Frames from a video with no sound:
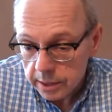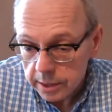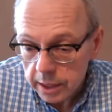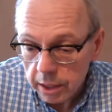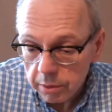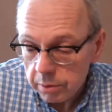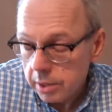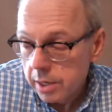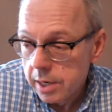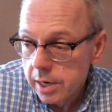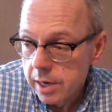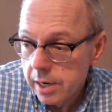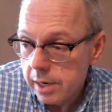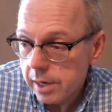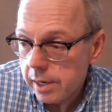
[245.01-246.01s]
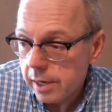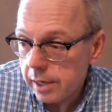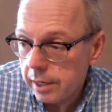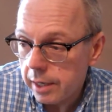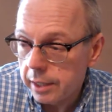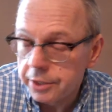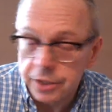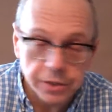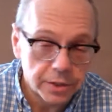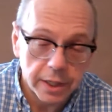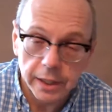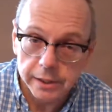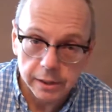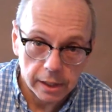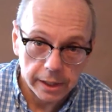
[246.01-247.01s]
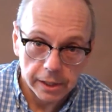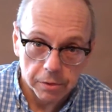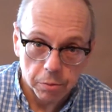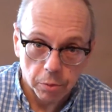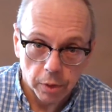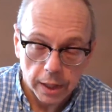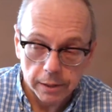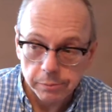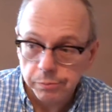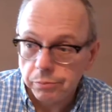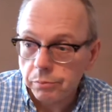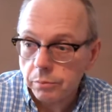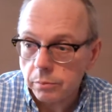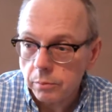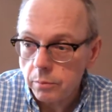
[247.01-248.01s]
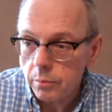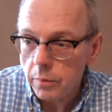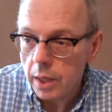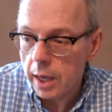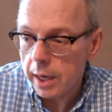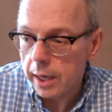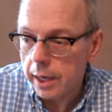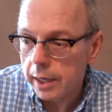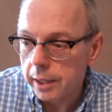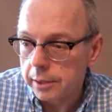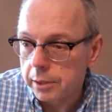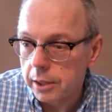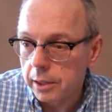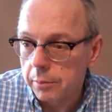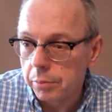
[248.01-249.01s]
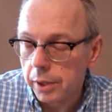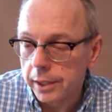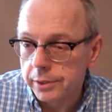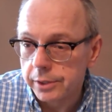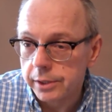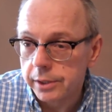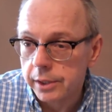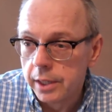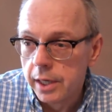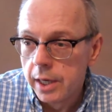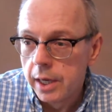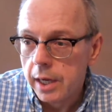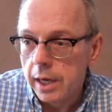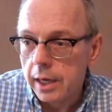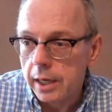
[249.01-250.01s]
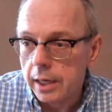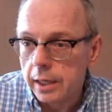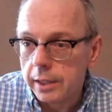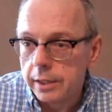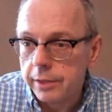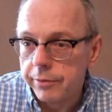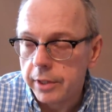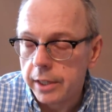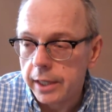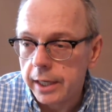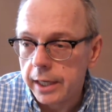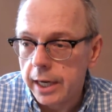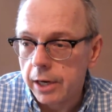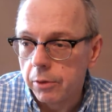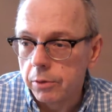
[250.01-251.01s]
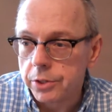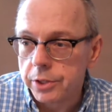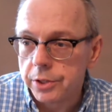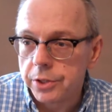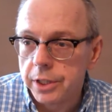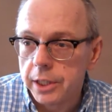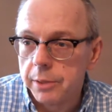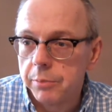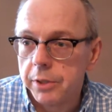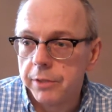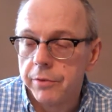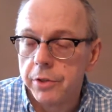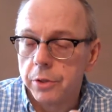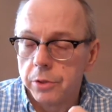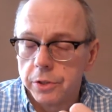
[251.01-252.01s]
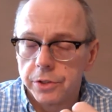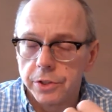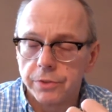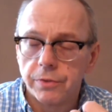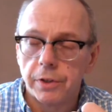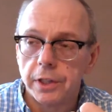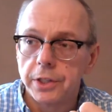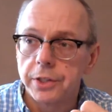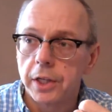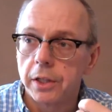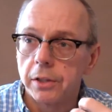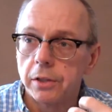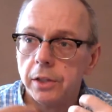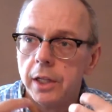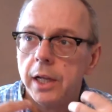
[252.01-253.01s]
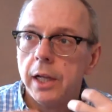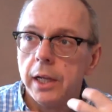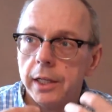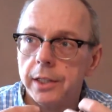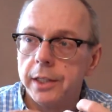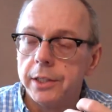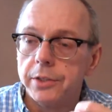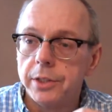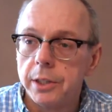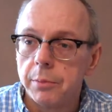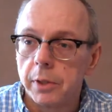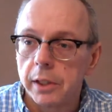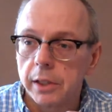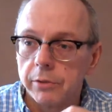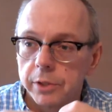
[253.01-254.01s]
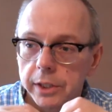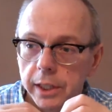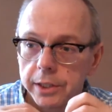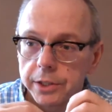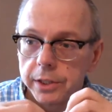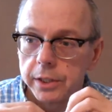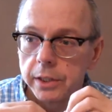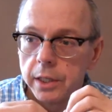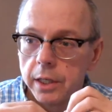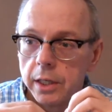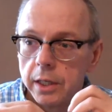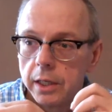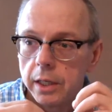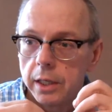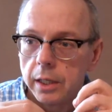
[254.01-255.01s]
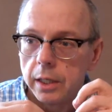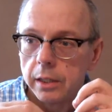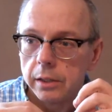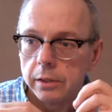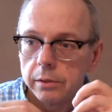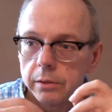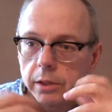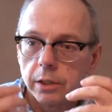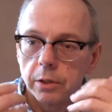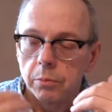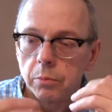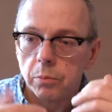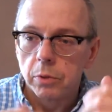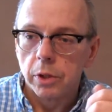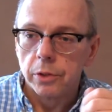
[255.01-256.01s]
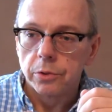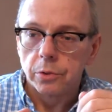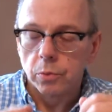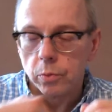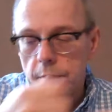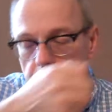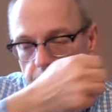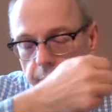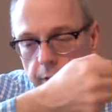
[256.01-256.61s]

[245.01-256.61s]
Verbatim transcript: you know, it, it, just stays clean throughout and uh, pleasant. And even at eight hours, it seemed, even though this is very subtle, it did seem like I was catching, uh, you know, closer whiffs